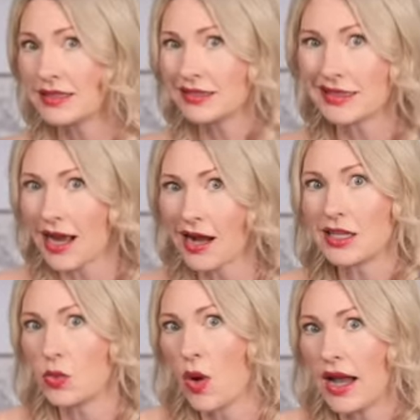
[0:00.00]
this is
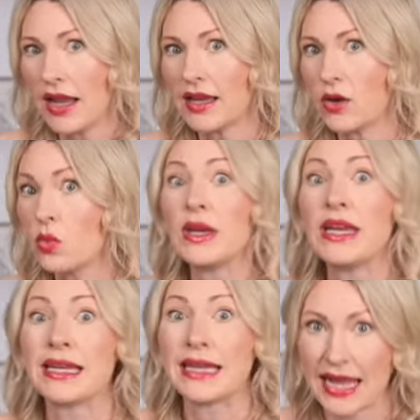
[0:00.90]
exactly why
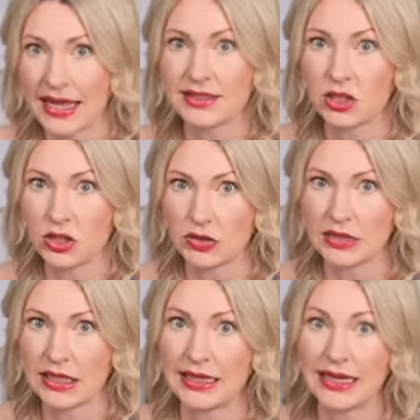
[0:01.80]
we enhance the
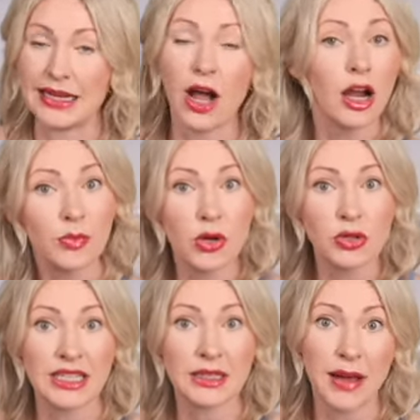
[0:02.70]
leucine in our
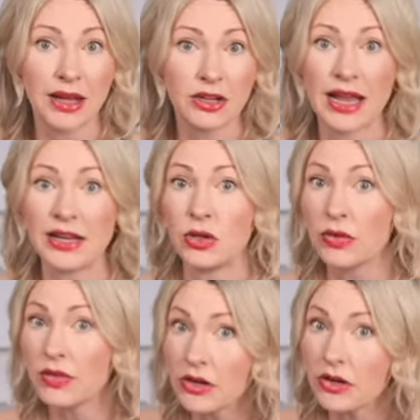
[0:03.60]
protein powder at Neue
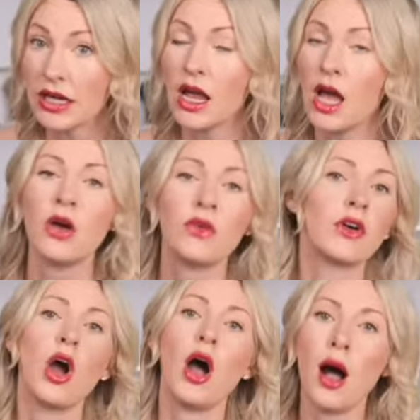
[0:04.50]
Theory
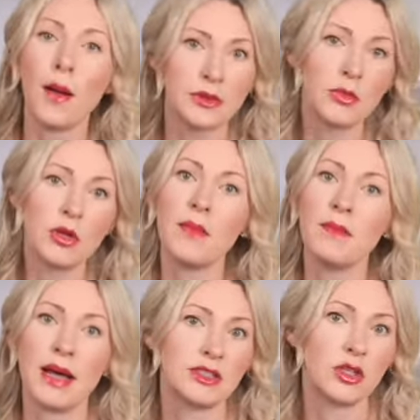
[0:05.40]
for optimal
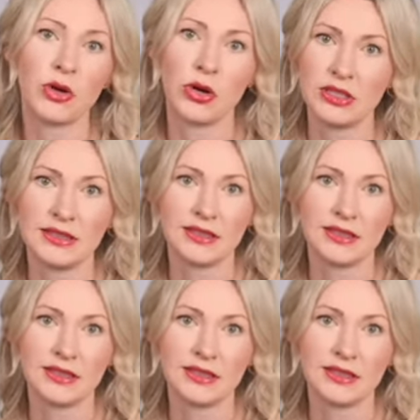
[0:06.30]
muscle protein